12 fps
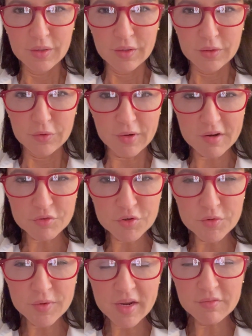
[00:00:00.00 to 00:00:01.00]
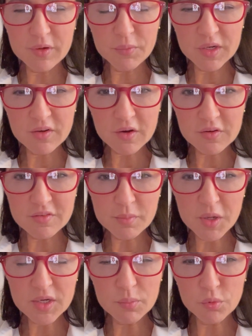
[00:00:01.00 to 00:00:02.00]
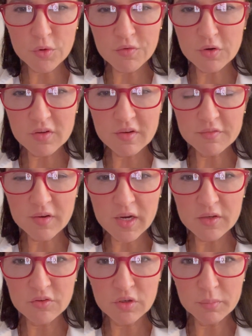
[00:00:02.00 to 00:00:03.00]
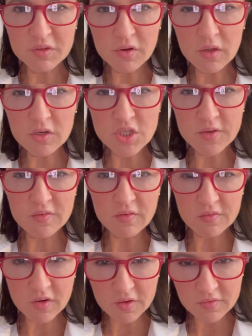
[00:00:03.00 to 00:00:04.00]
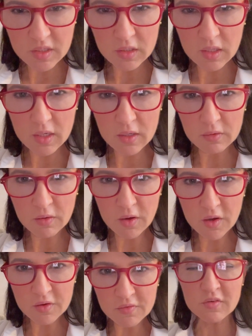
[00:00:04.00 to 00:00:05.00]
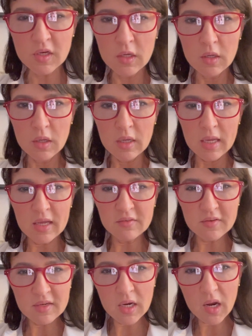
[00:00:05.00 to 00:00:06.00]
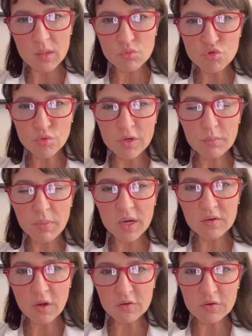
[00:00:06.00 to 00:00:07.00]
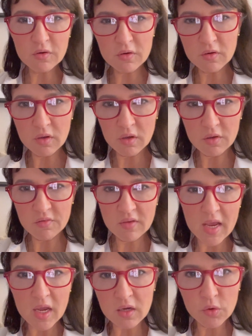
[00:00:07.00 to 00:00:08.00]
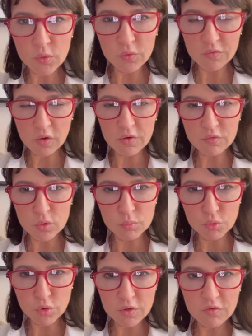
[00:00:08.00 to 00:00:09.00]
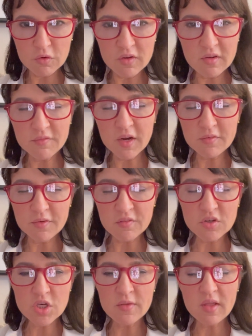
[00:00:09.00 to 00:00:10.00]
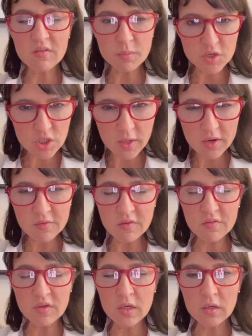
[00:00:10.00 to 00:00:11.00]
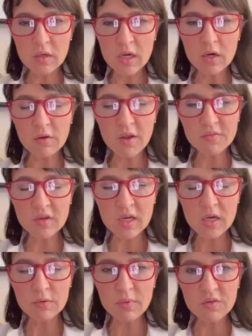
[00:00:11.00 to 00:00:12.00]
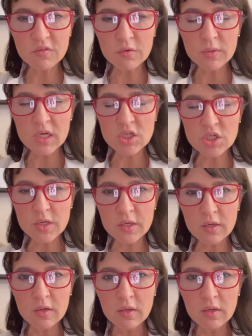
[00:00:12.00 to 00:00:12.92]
Good afternoon, everyone. Dr. Tamani, board certified dermatologist discussing hair loss. And today I'm joined by Dr. Zach, who is also a board certified physician that specializes in hair loss and hair restoration.